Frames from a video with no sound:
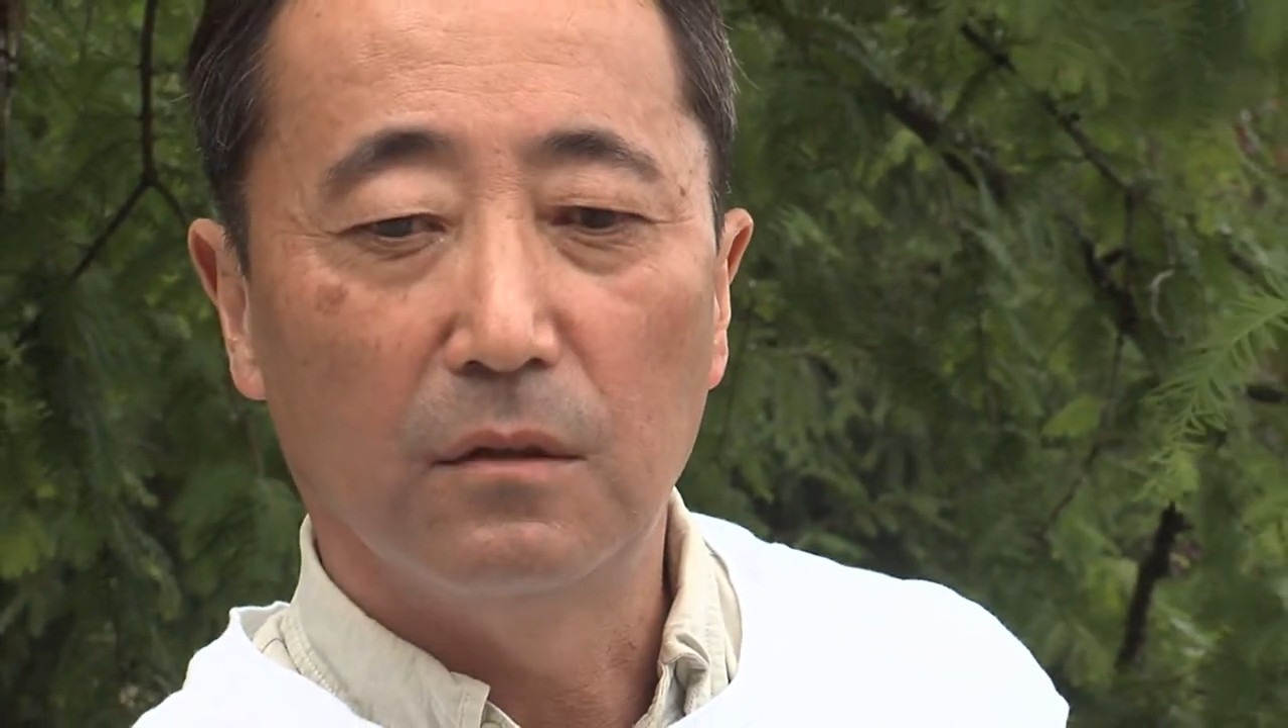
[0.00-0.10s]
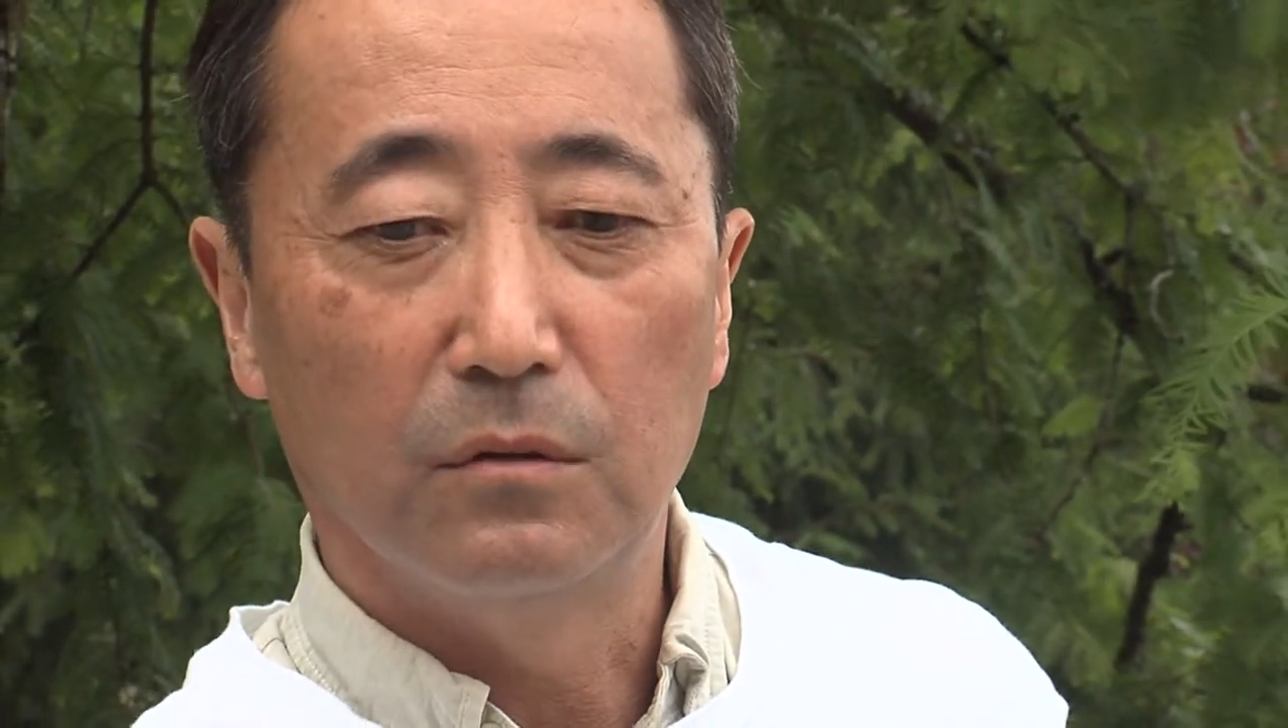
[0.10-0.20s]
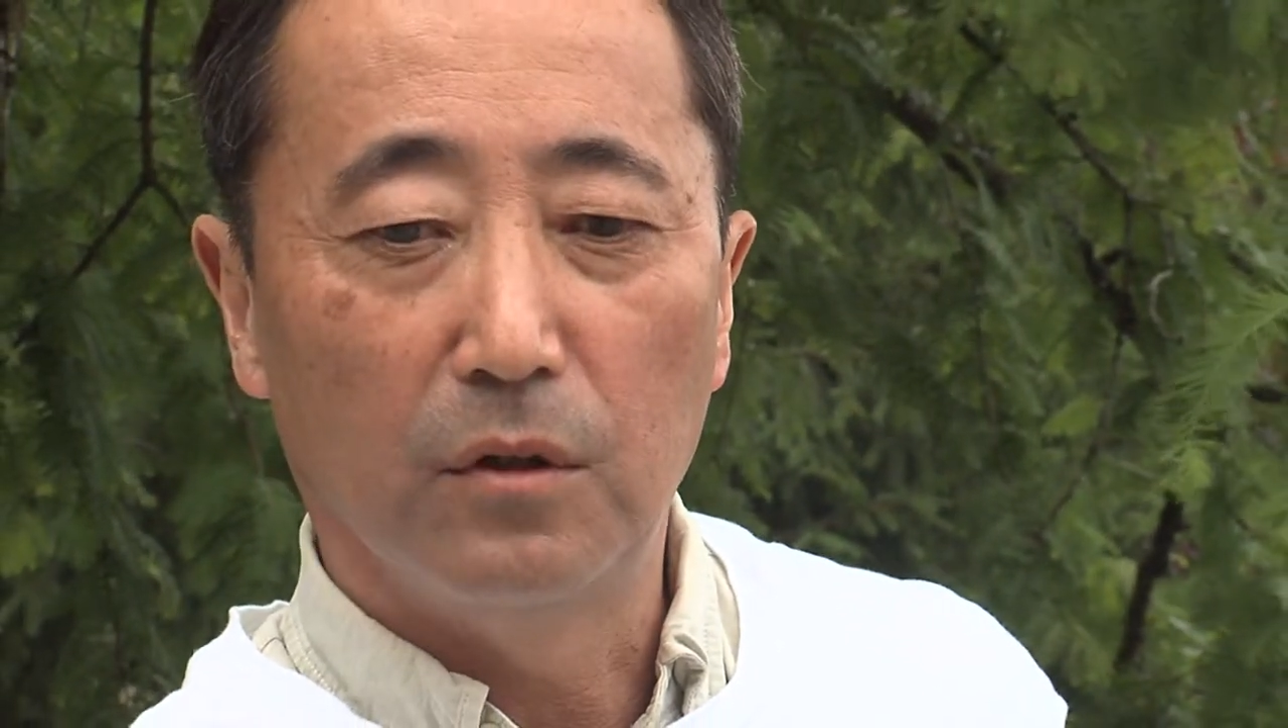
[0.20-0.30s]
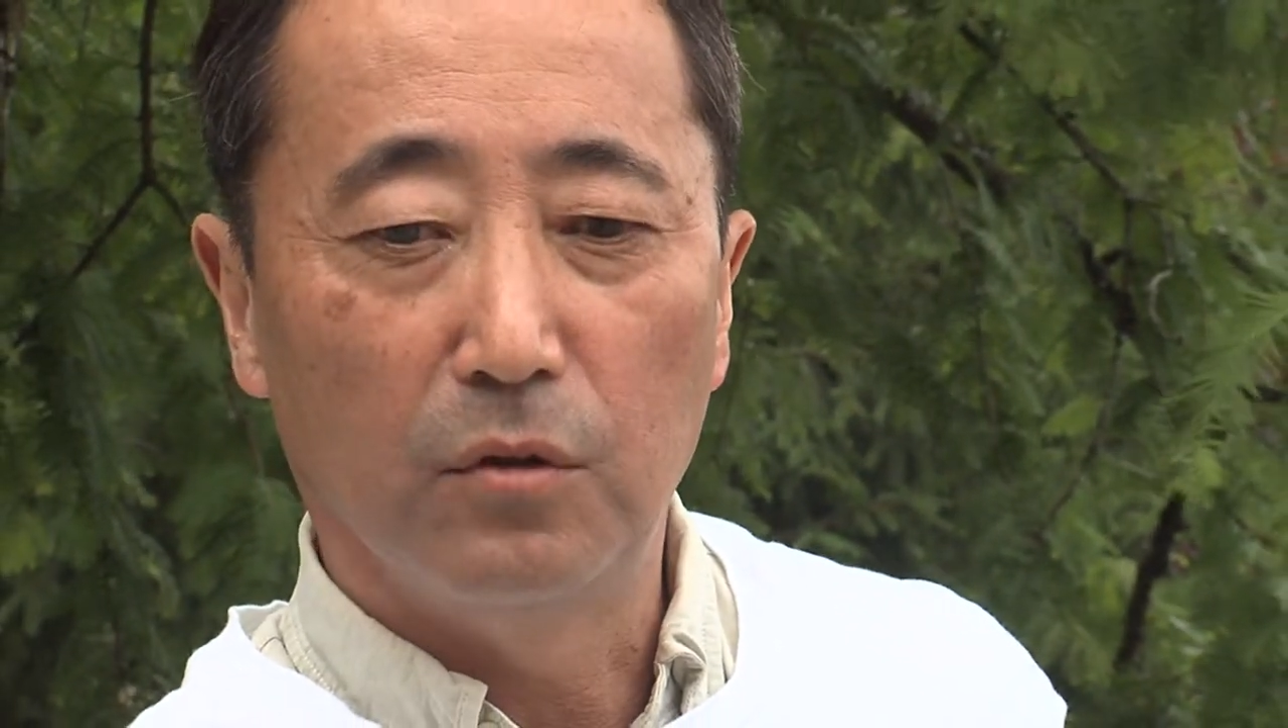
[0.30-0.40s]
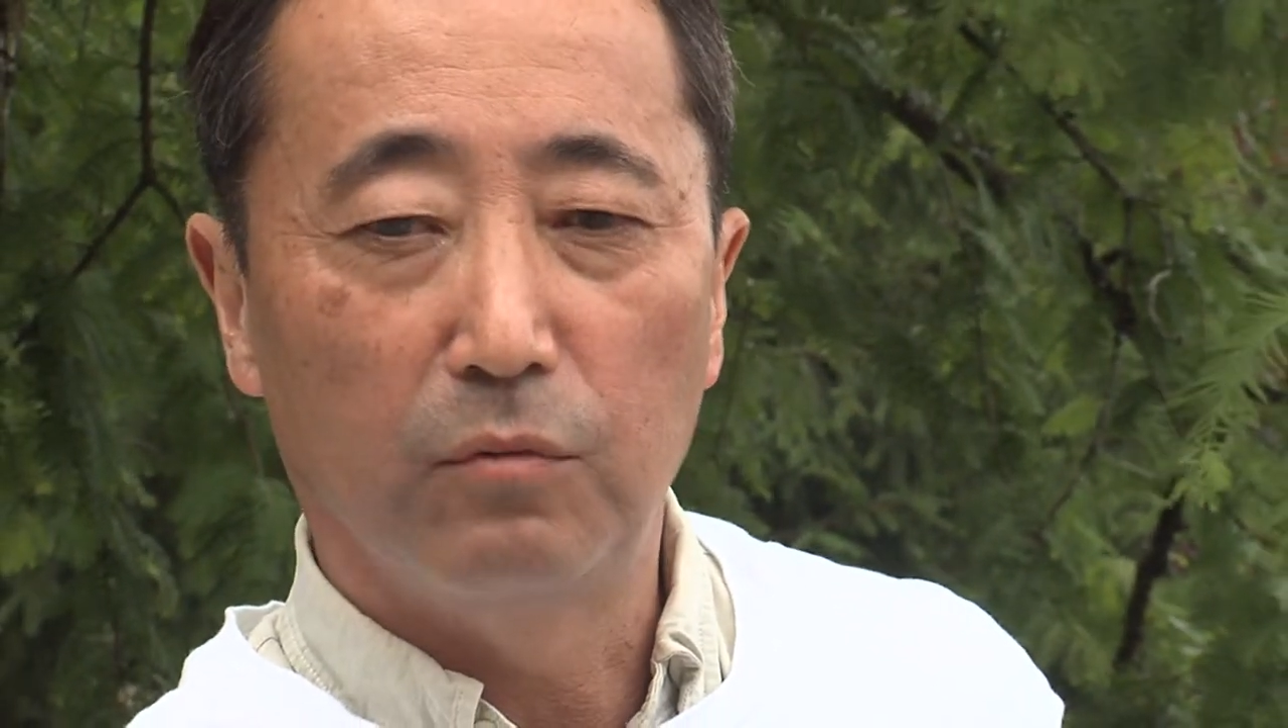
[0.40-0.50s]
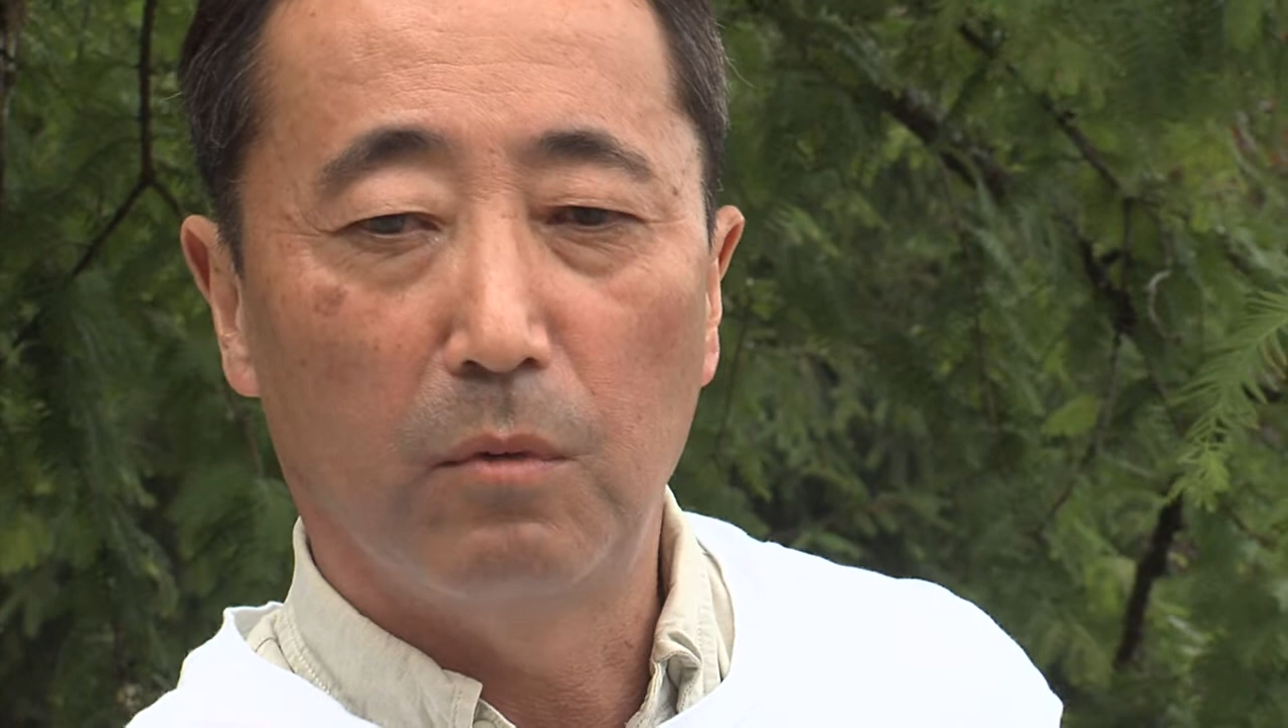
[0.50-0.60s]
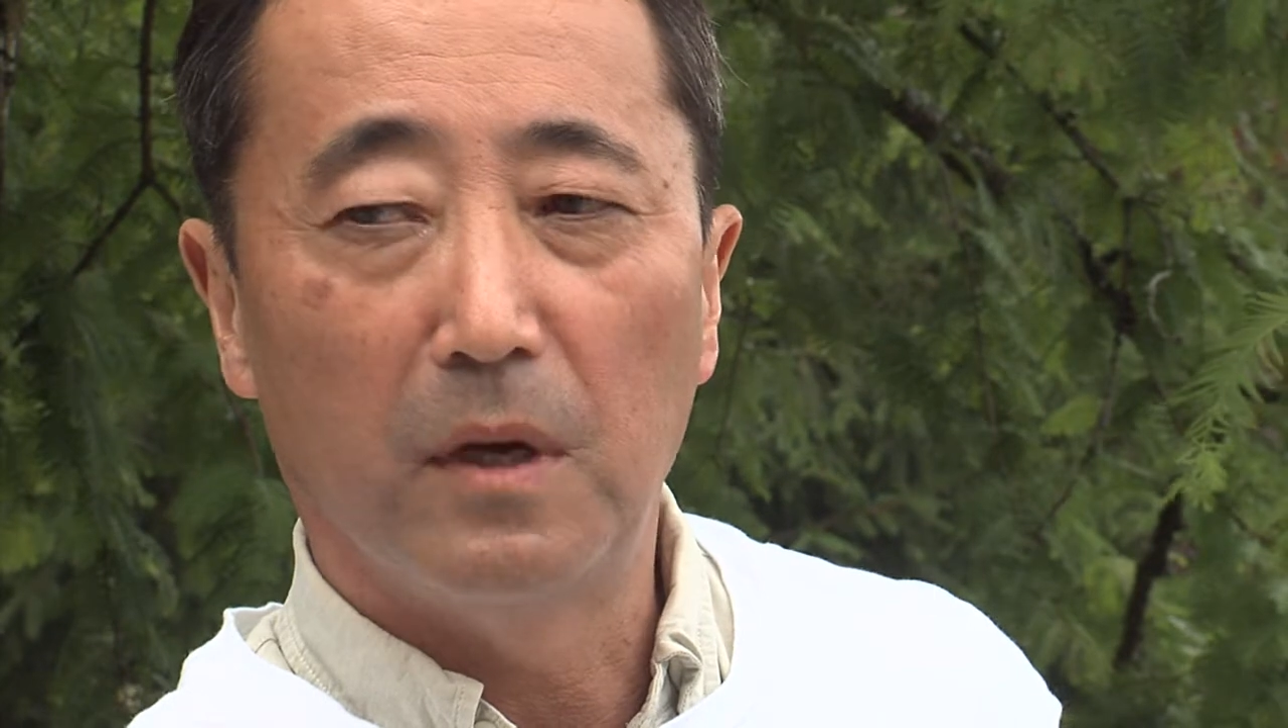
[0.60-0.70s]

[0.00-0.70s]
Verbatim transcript: to the UFO